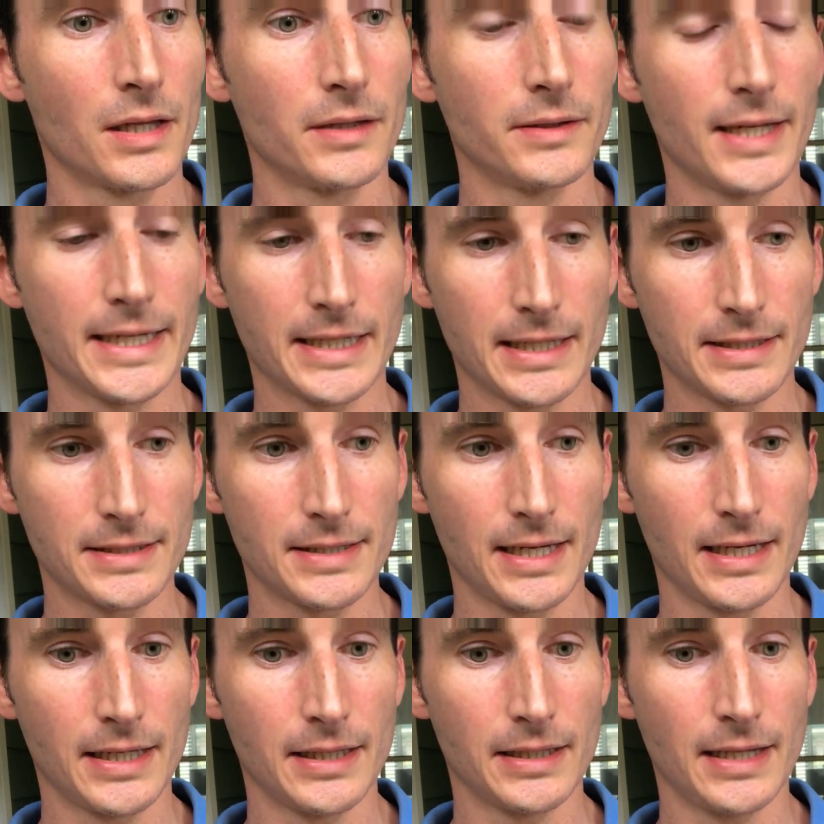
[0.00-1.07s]
Like I
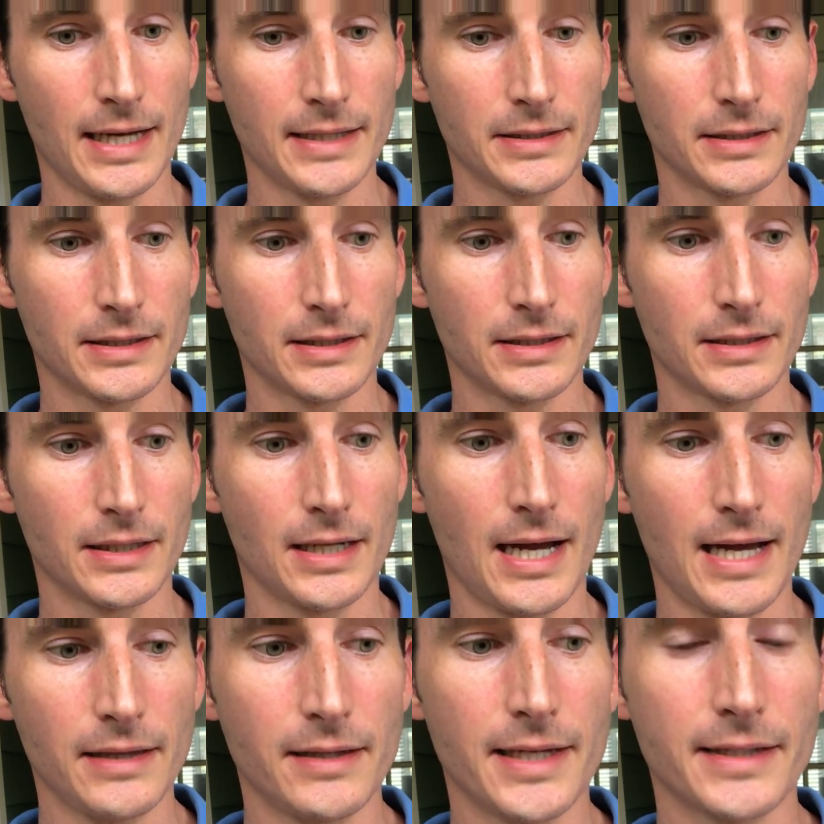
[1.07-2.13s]
said,
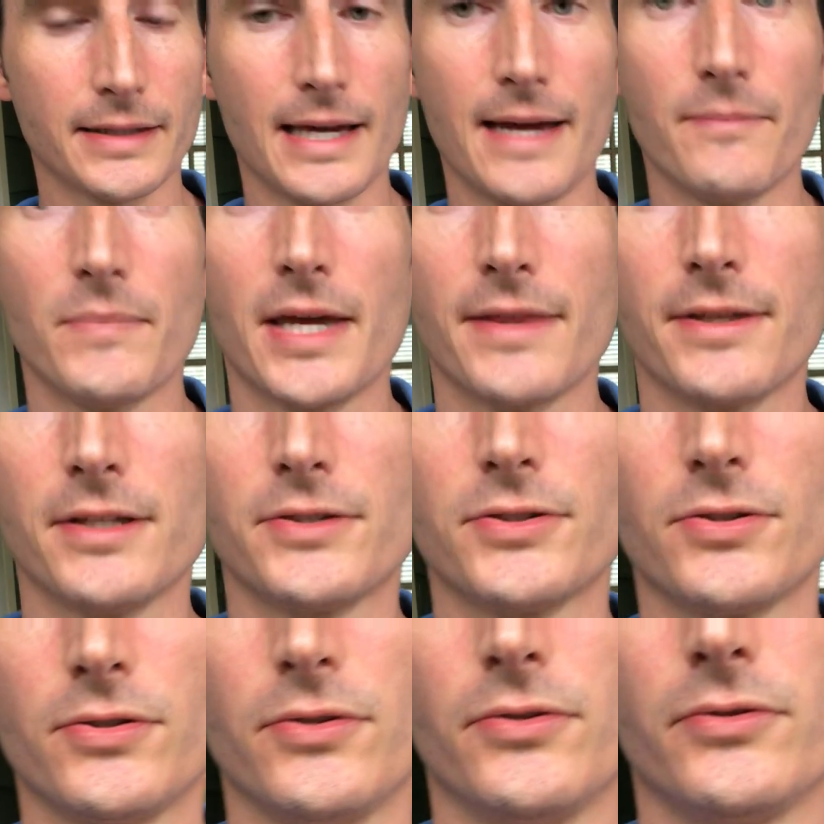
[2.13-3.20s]
I like that method
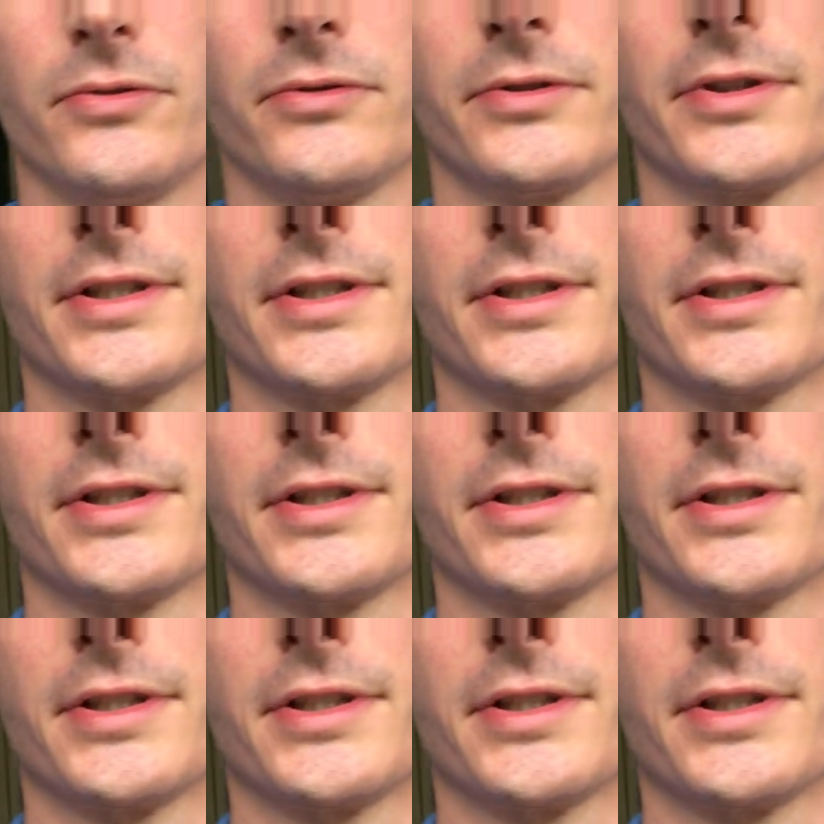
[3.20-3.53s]
too.